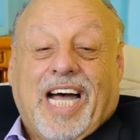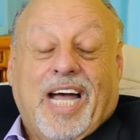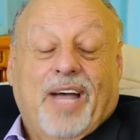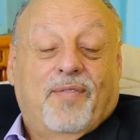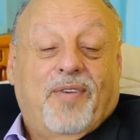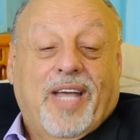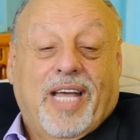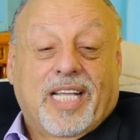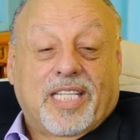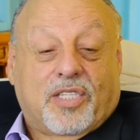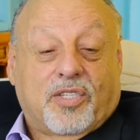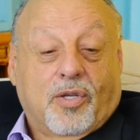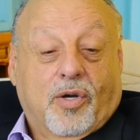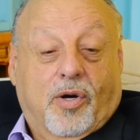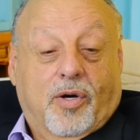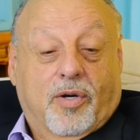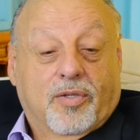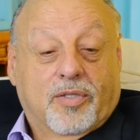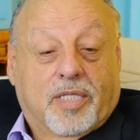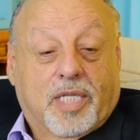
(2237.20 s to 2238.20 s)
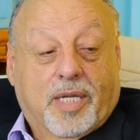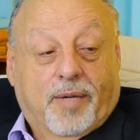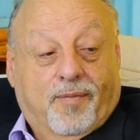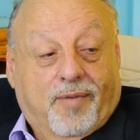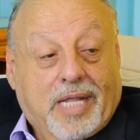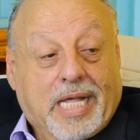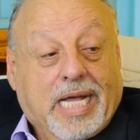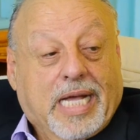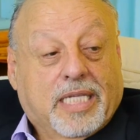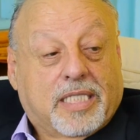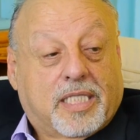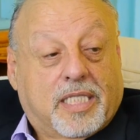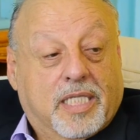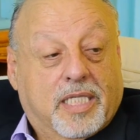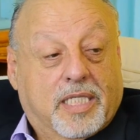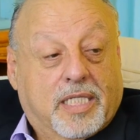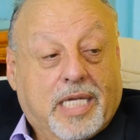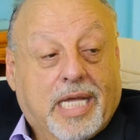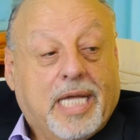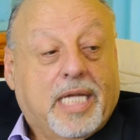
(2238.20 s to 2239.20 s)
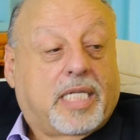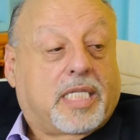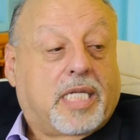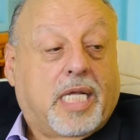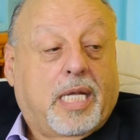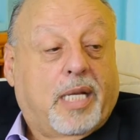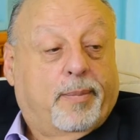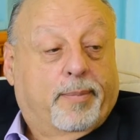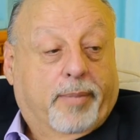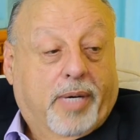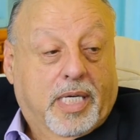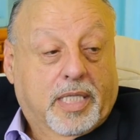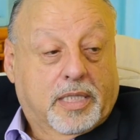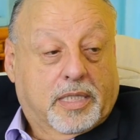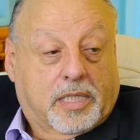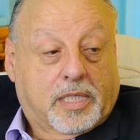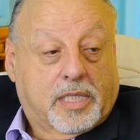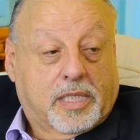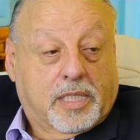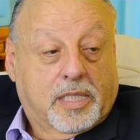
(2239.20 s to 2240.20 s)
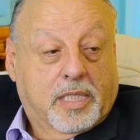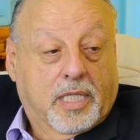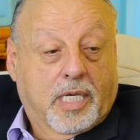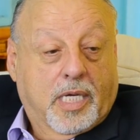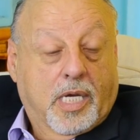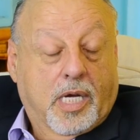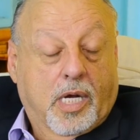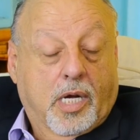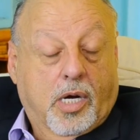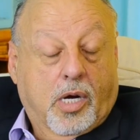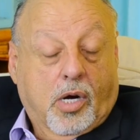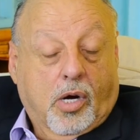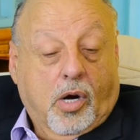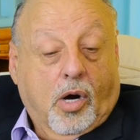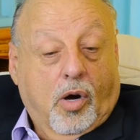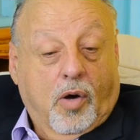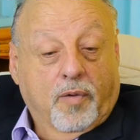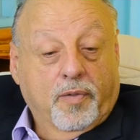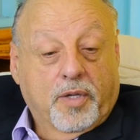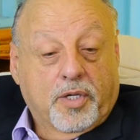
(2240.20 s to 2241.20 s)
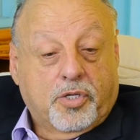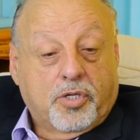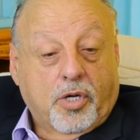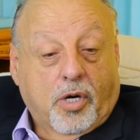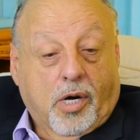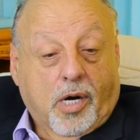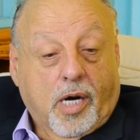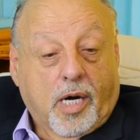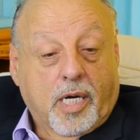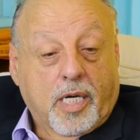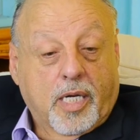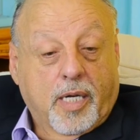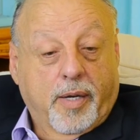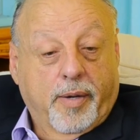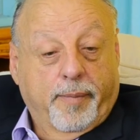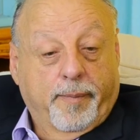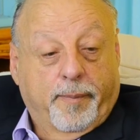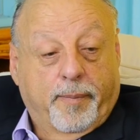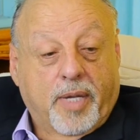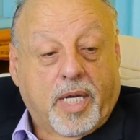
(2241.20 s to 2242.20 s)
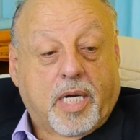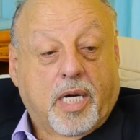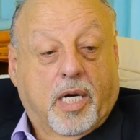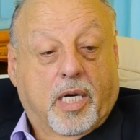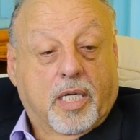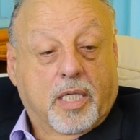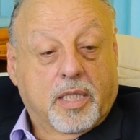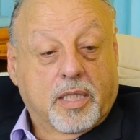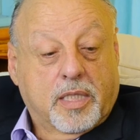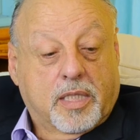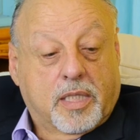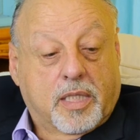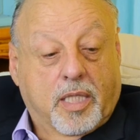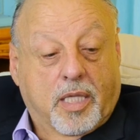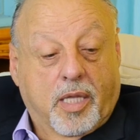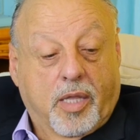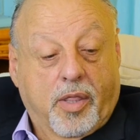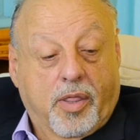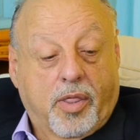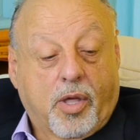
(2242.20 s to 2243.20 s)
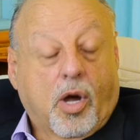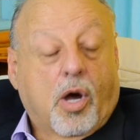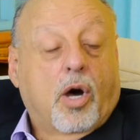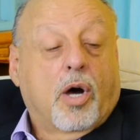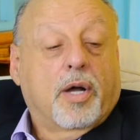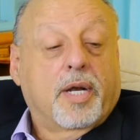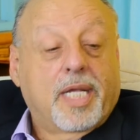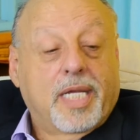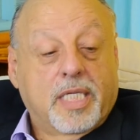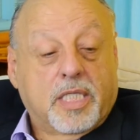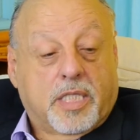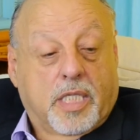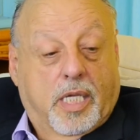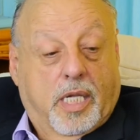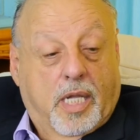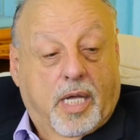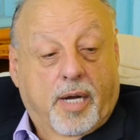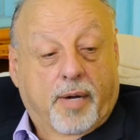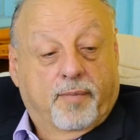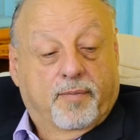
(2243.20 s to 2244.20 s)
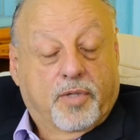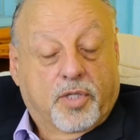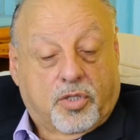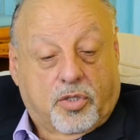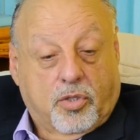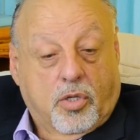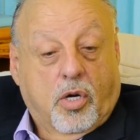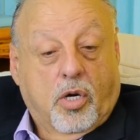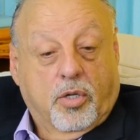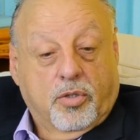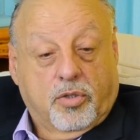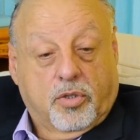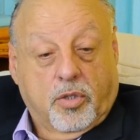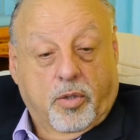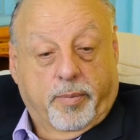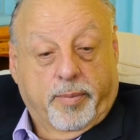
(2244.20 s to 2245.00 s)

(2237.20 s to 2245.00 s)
I've had songs that have lasted 18 months on the chart because the audience loved the song so